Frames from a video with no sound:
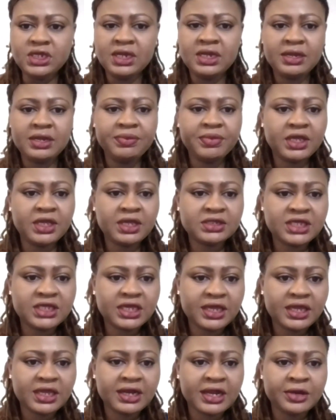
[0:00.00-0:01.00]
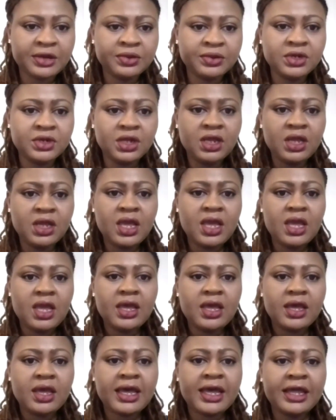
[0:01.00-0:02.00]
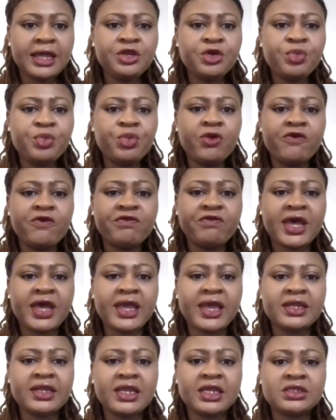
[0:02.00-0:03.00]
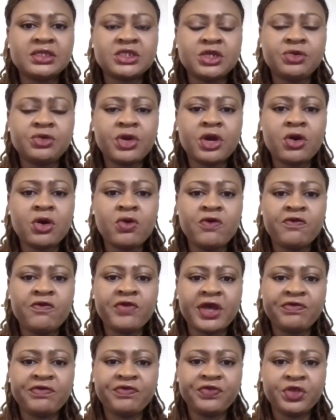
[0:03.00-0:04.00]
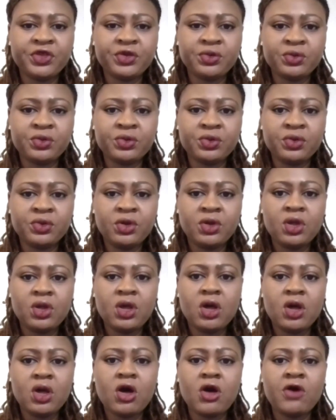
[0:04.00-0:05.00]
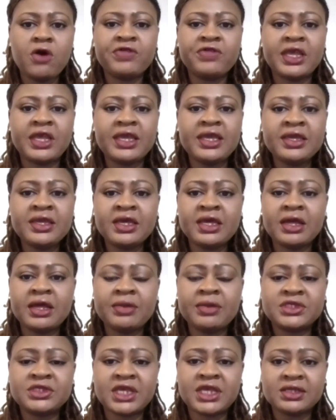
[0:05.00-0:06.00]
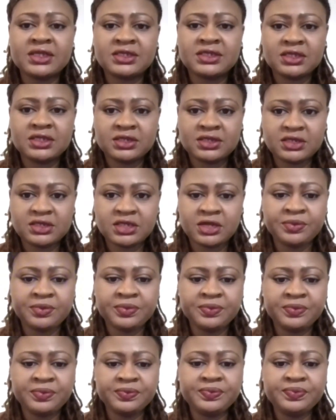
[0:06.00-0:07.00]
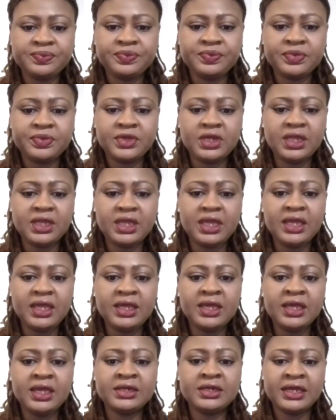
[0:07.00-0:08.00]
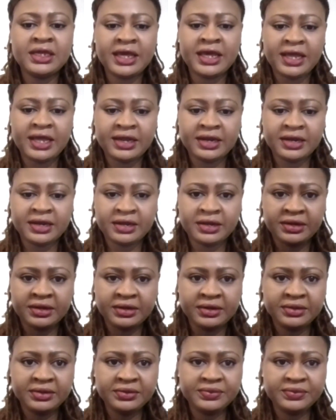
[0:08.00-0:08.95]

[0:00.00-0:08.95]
let me take it now. Can you provide a general overview of the income tax system in Ghana?